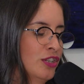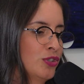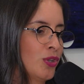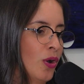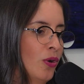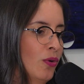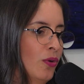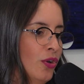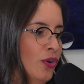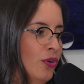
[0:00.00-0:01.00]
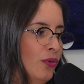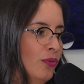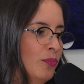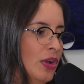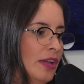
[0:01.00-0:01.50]
So
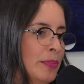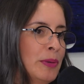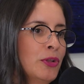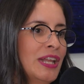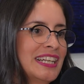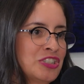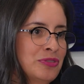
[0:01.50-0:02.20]
people like to